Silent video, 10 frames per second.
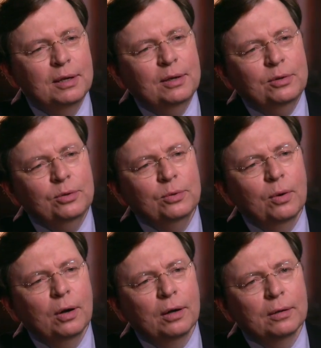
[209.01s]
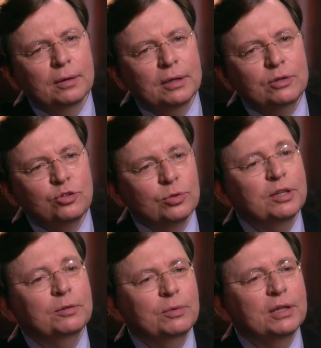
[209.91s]
you are
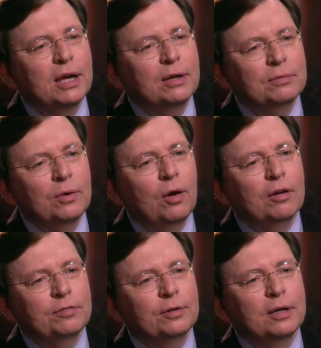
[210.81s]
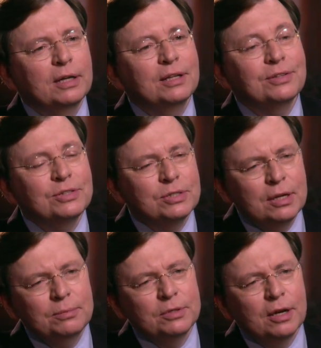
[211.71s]
intrigued with that offer, and at the
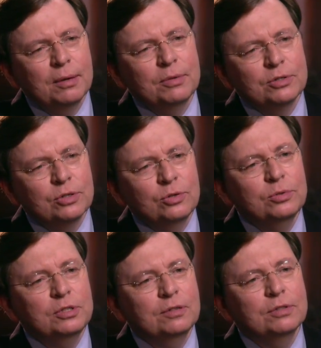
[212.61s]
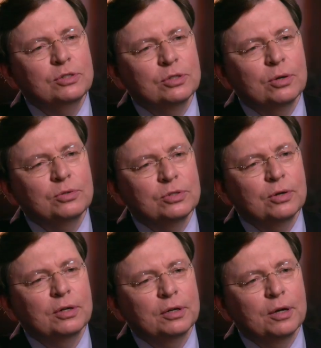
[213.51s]
same time, there's a new TV show
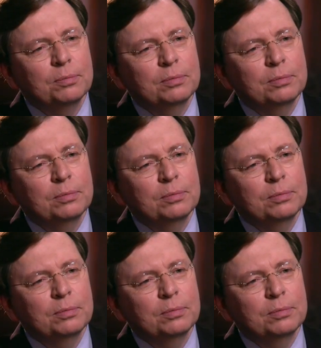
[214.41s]
starting up.